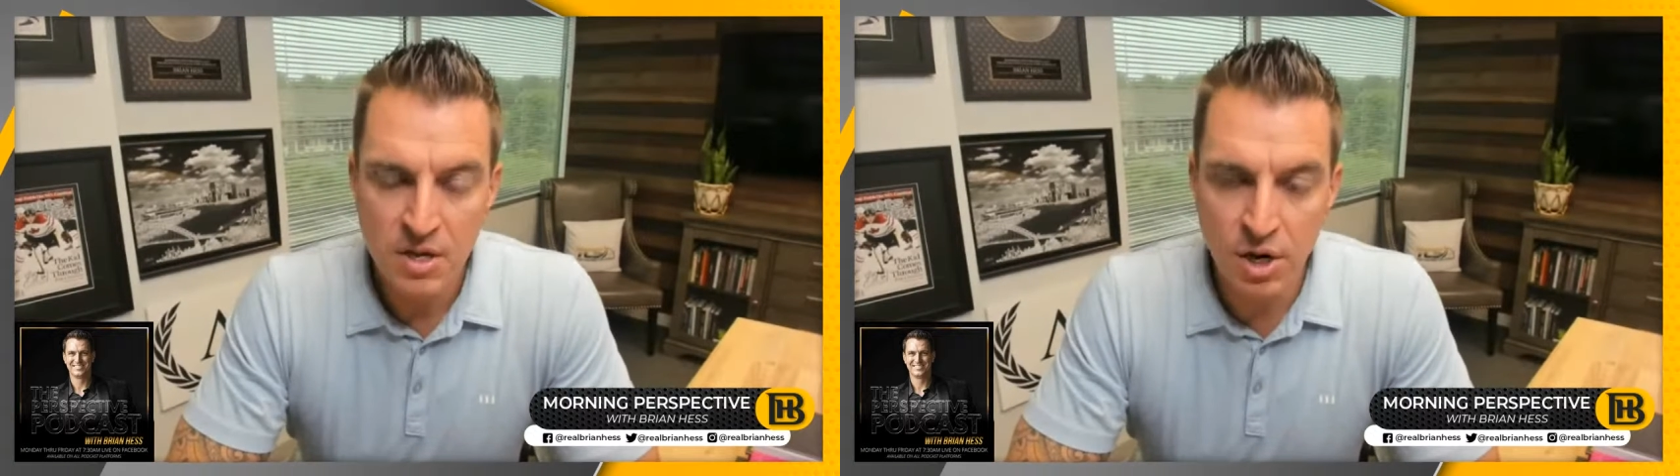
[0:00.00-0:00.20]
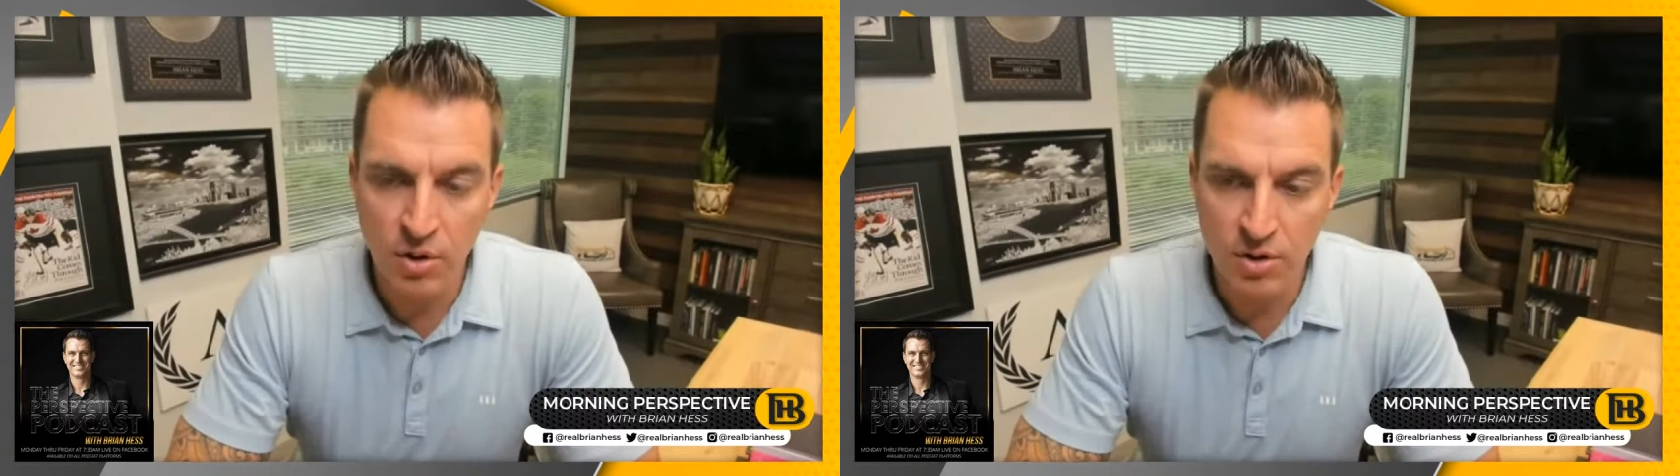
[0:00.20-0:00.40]

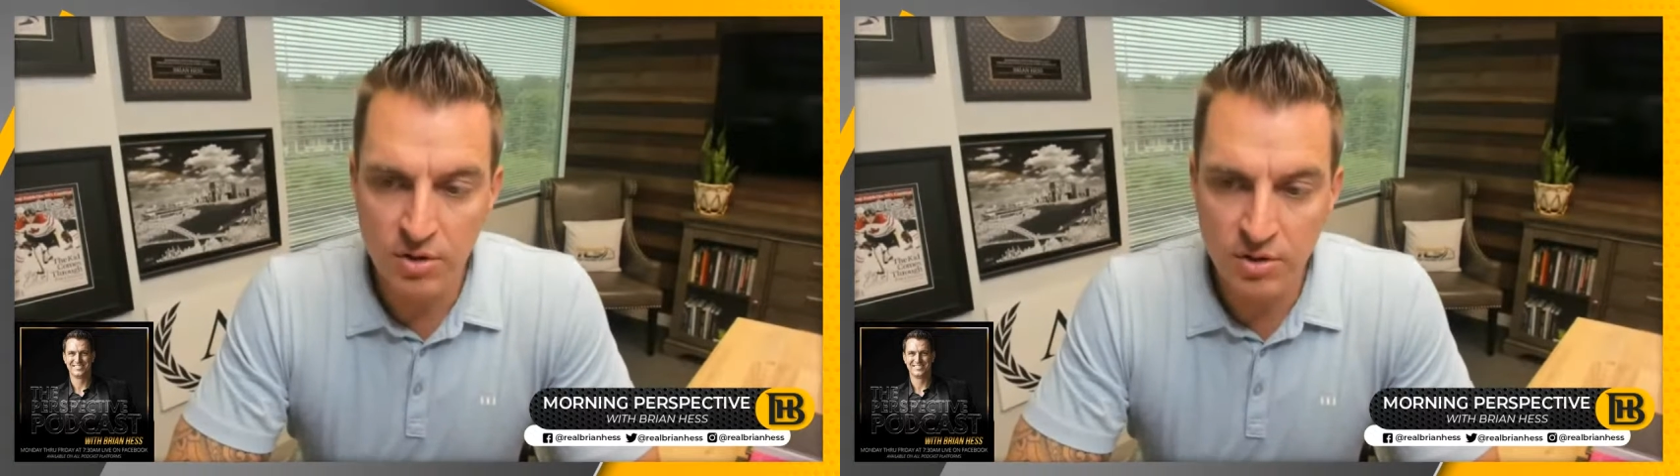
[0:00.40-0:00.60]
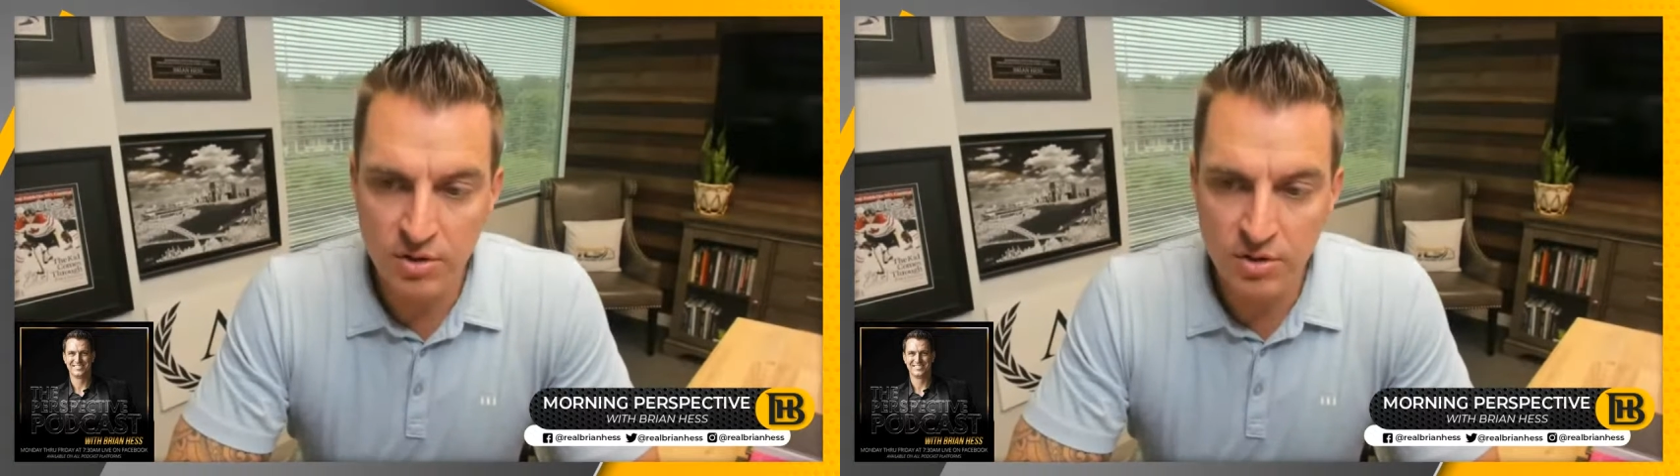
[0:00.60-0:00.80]

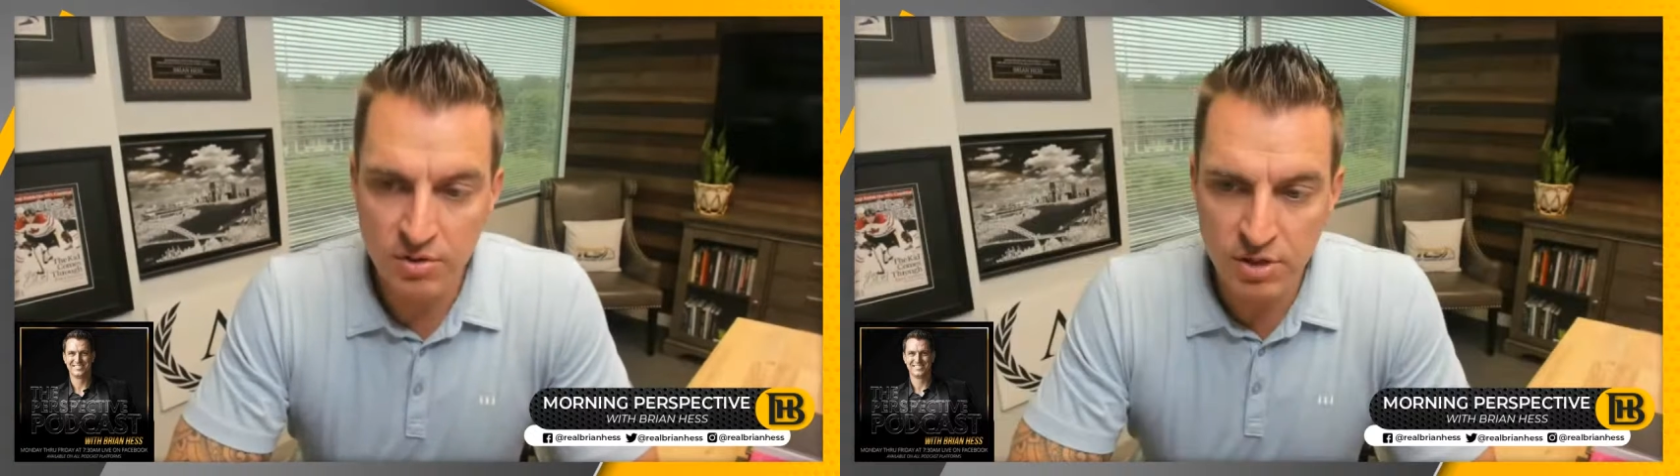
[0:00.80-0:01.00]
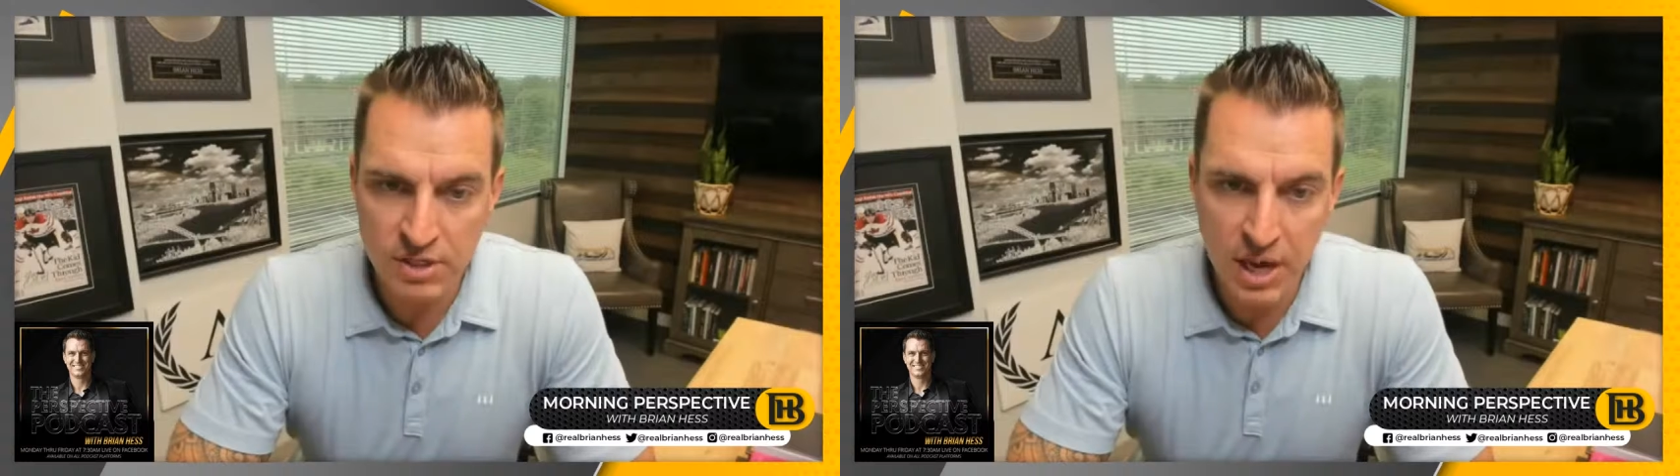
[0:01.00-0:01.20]

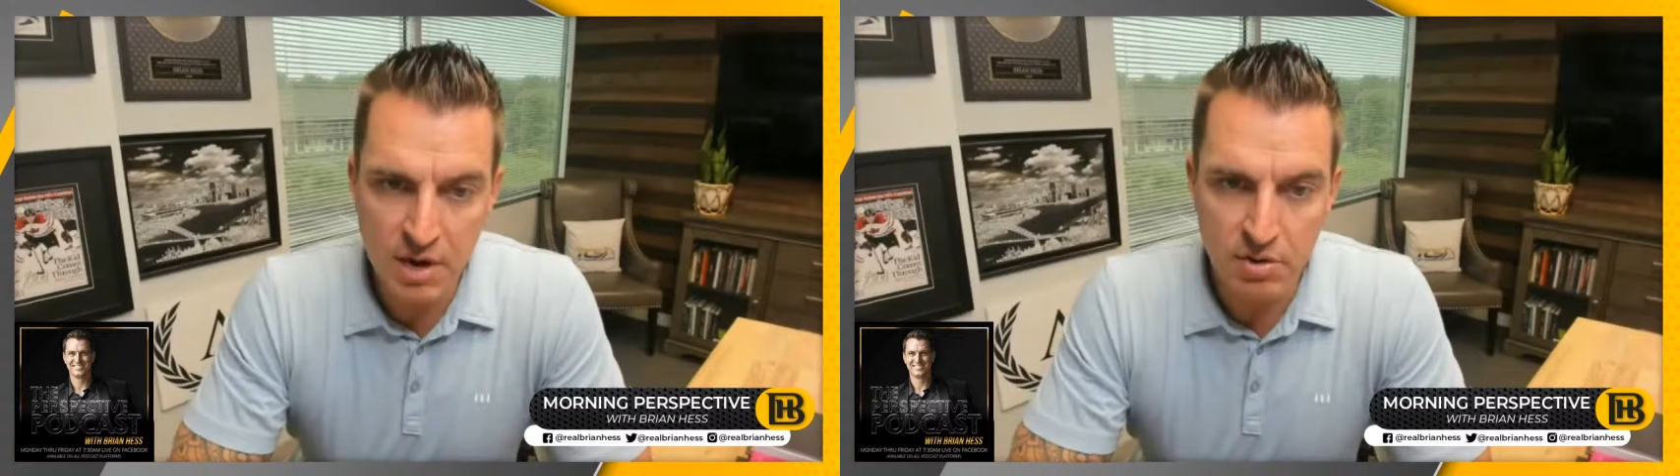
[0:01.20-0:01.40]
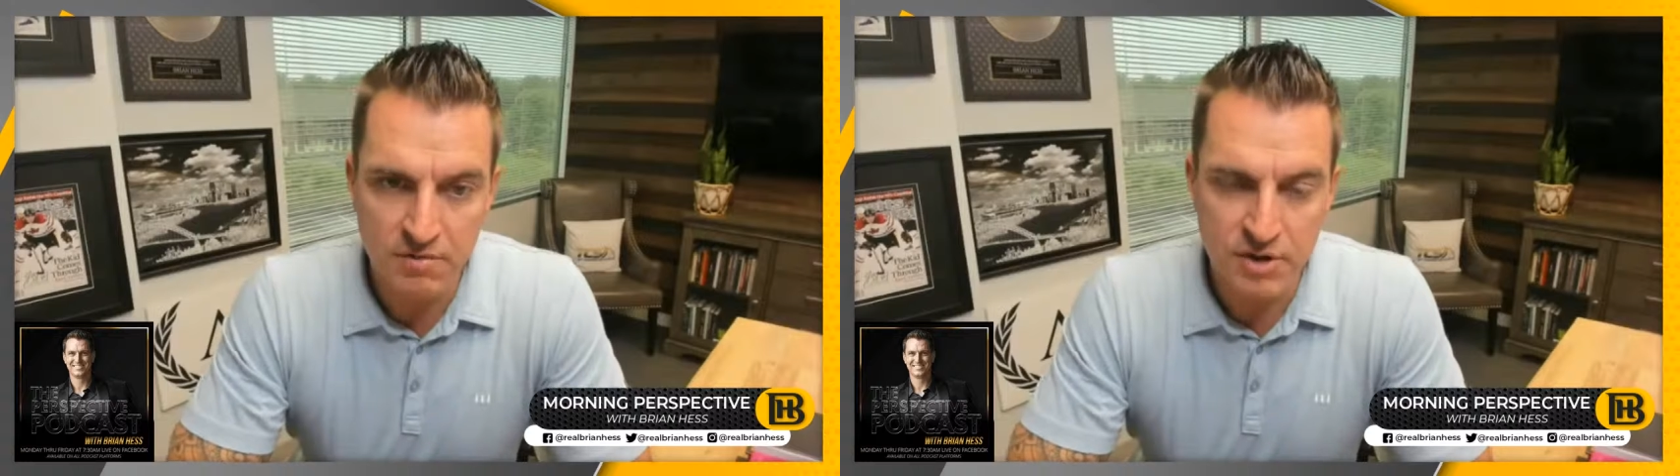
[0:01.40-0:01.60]
the title